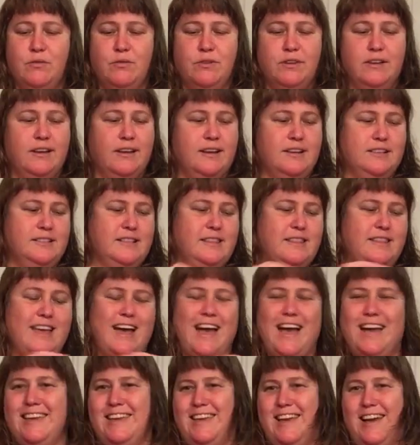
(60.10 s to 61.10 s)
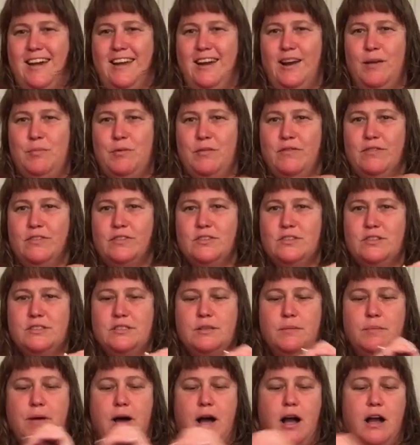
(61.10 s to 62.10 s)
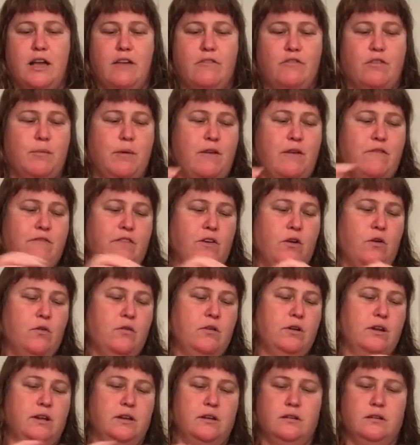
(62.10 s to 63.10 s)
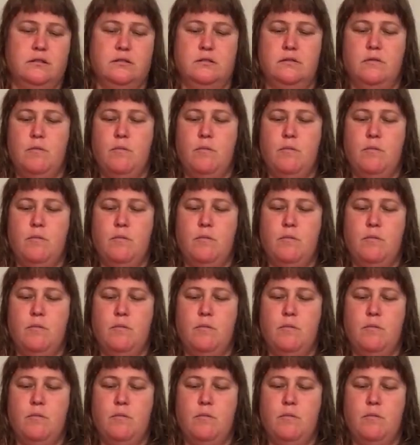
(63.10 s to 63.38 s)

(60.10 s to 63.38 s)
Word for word: really gone into that yet. I prefer just a pocket for my phone and